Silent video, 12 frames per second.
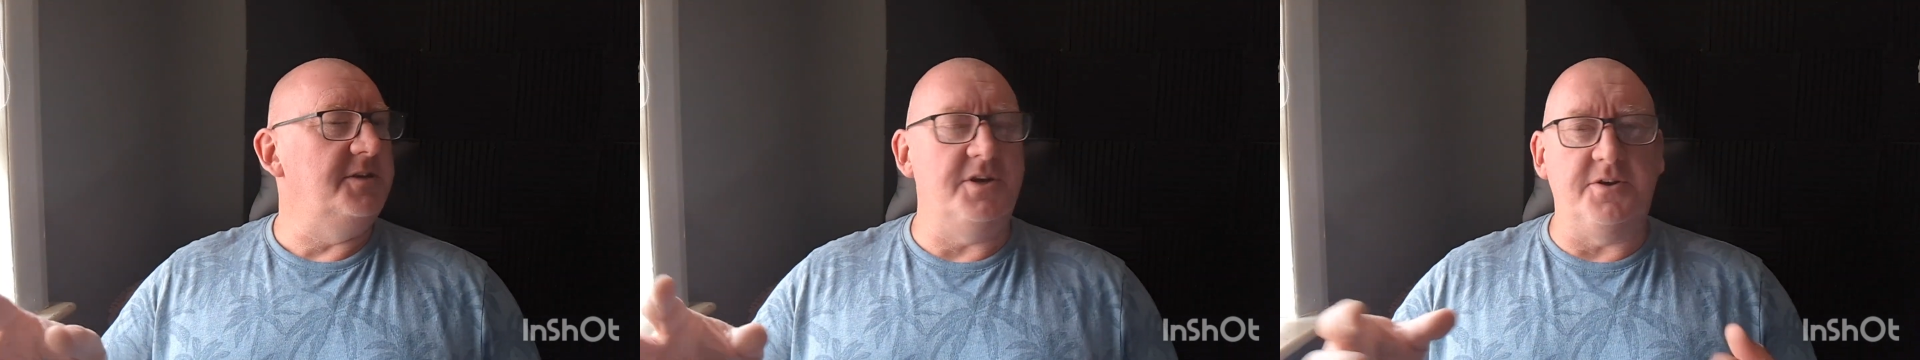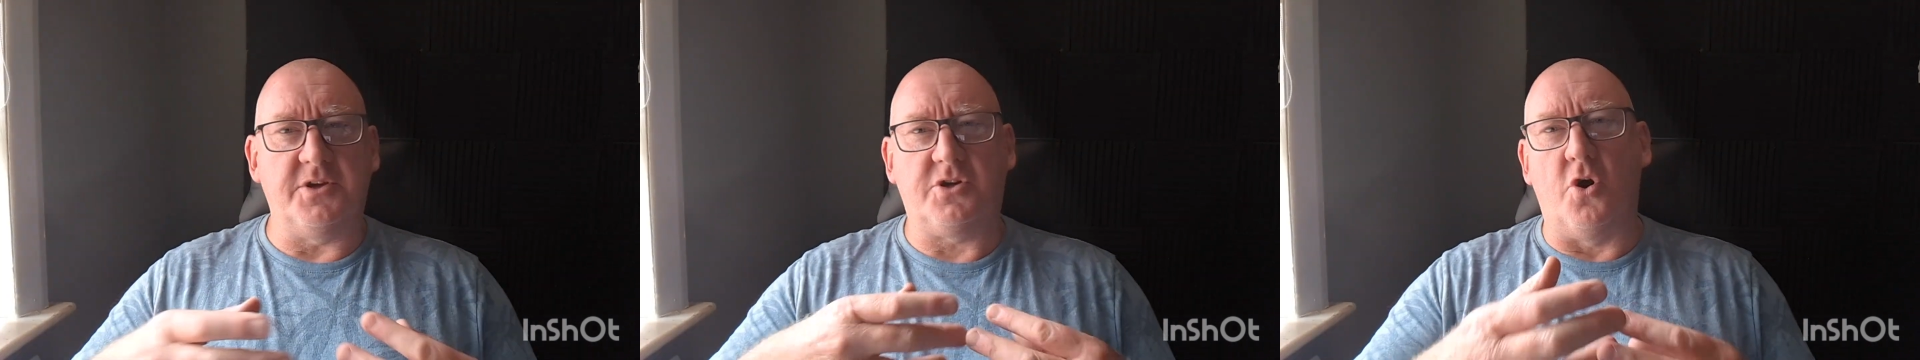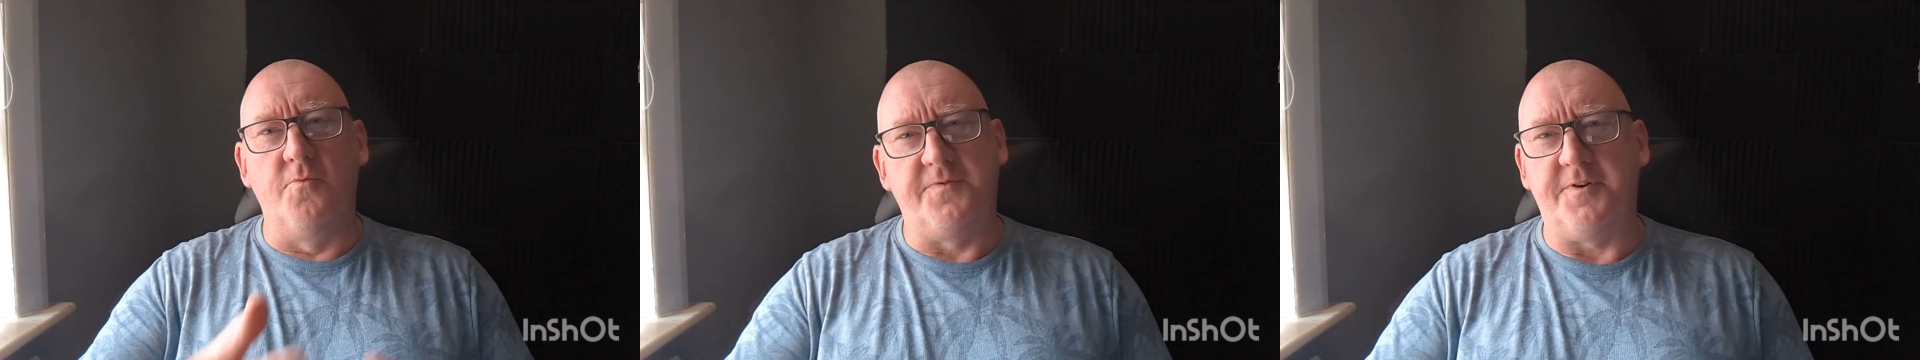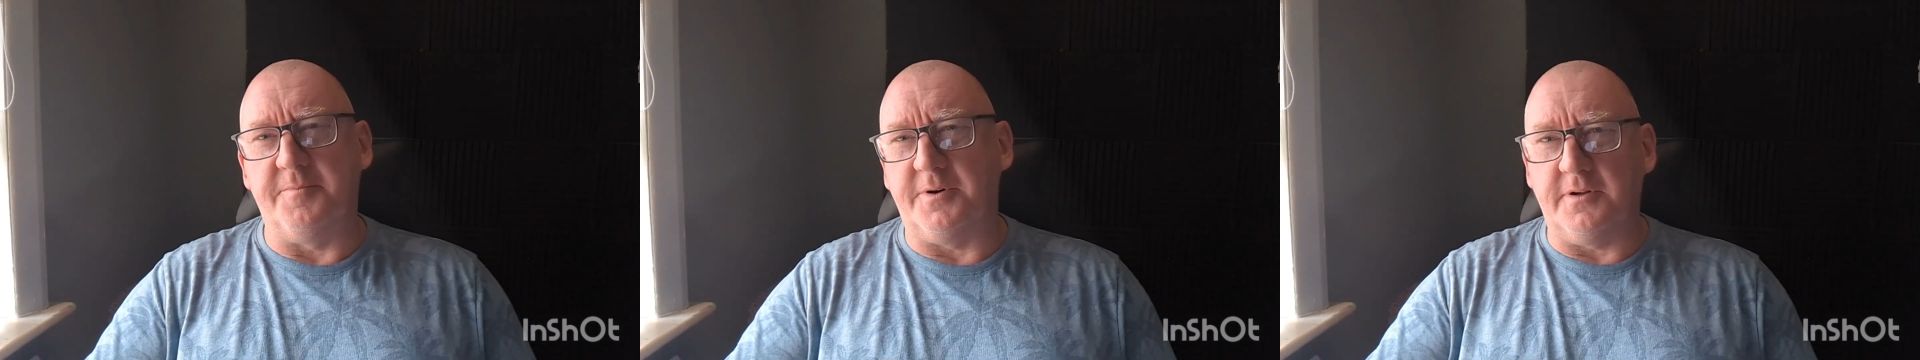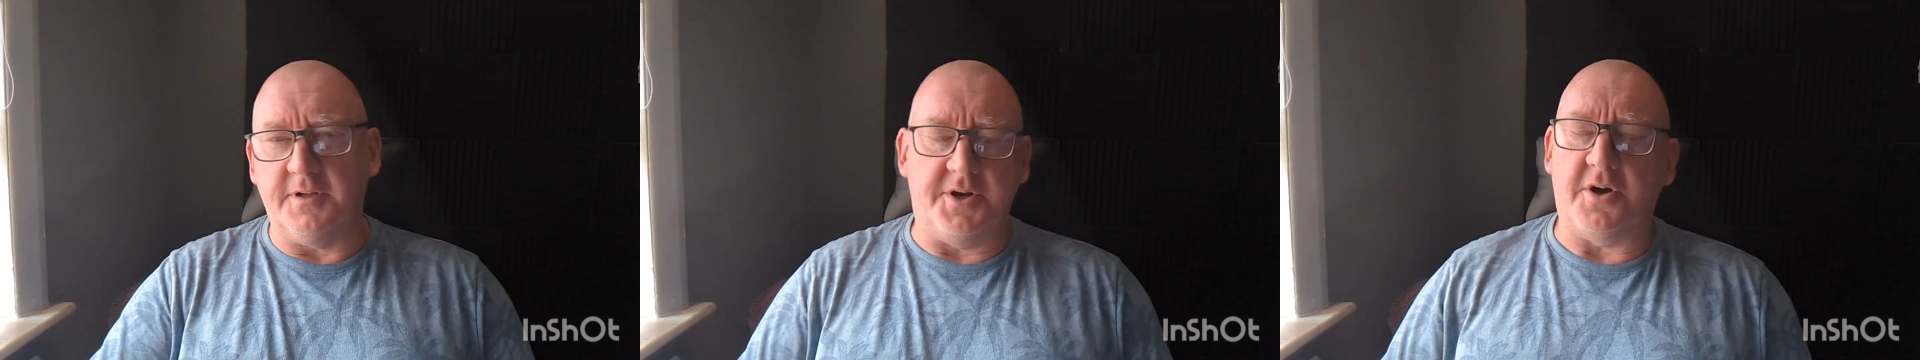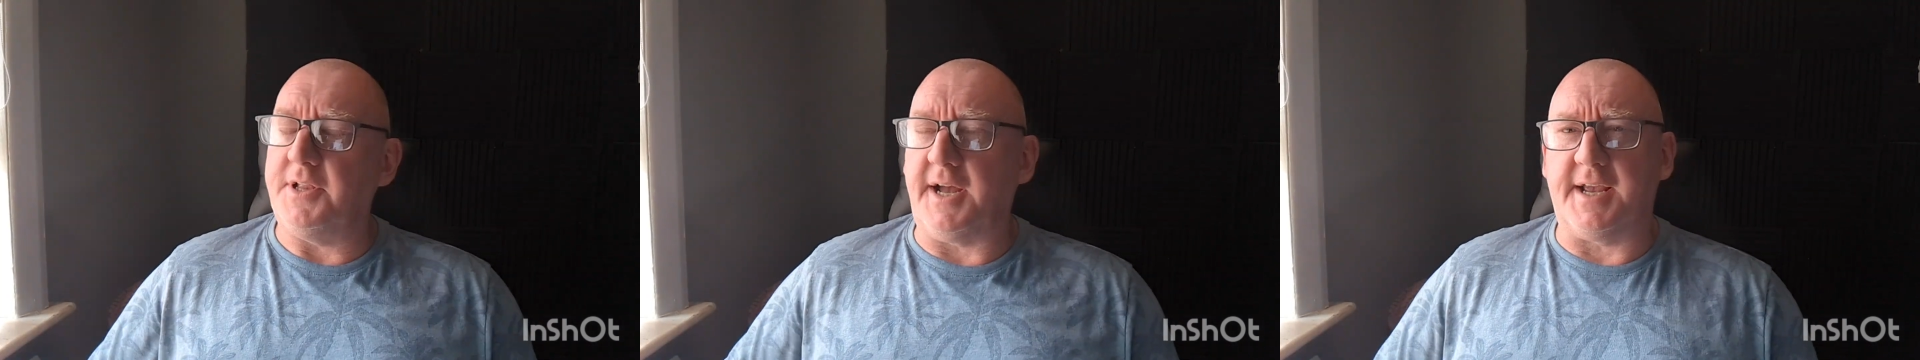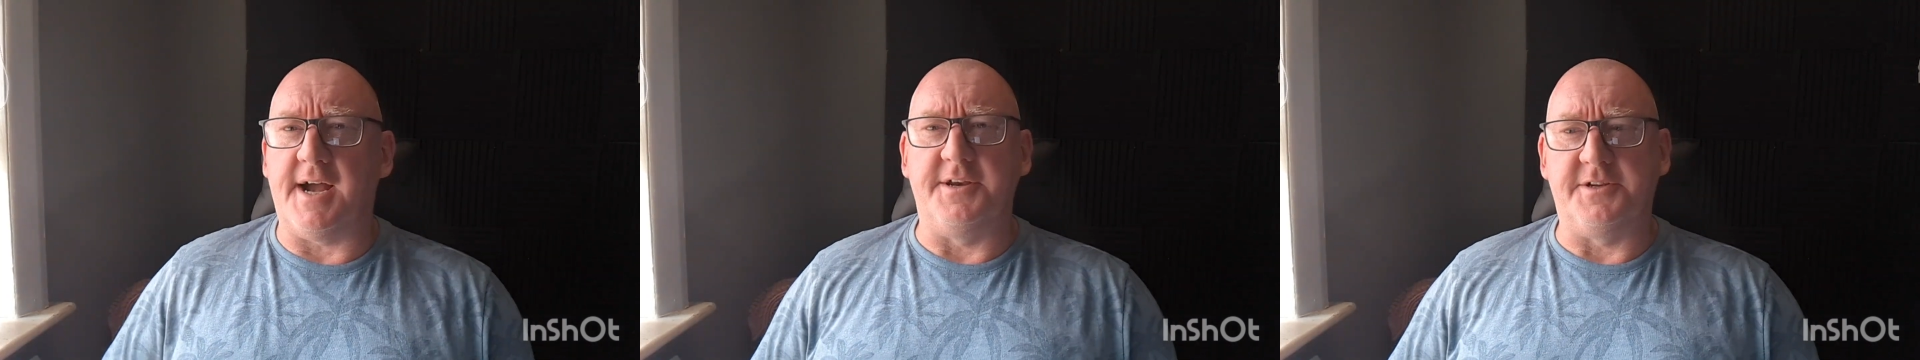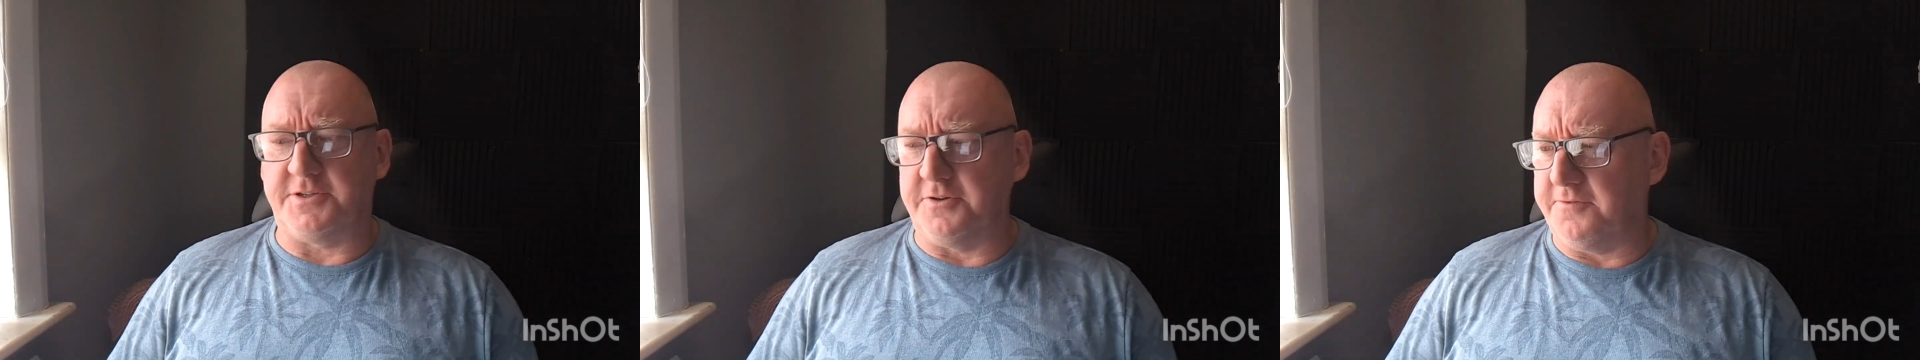you know, they're comfortable and all that
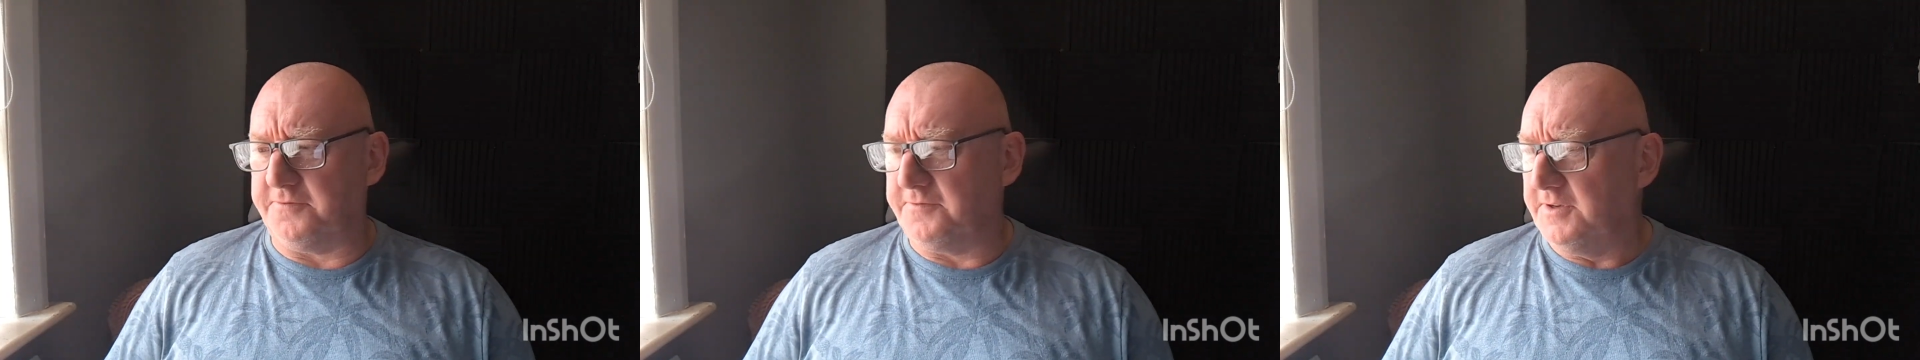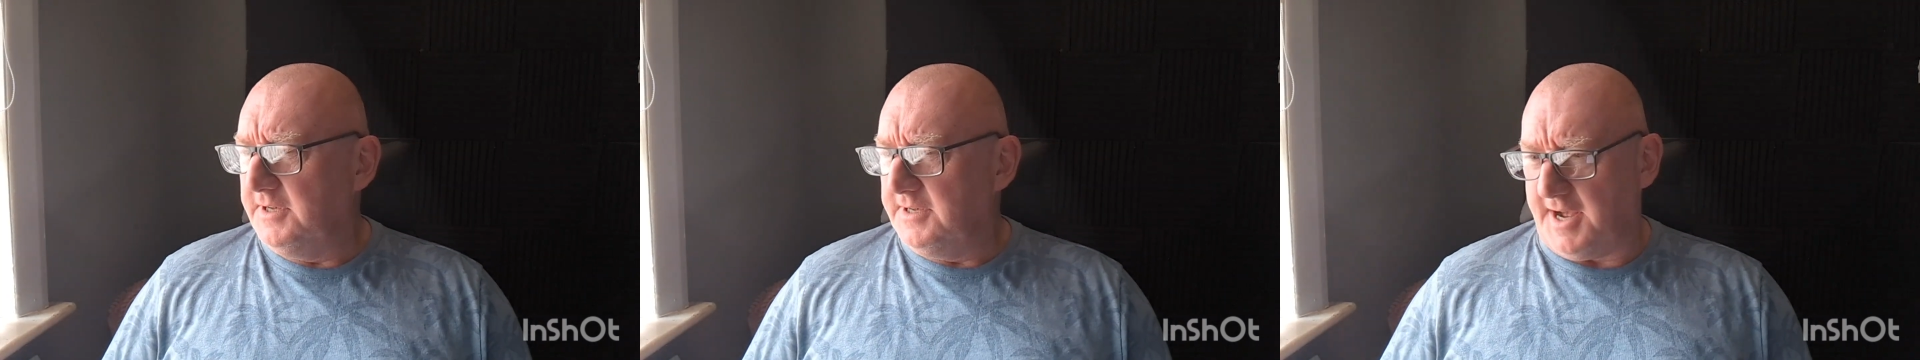kind of stuff.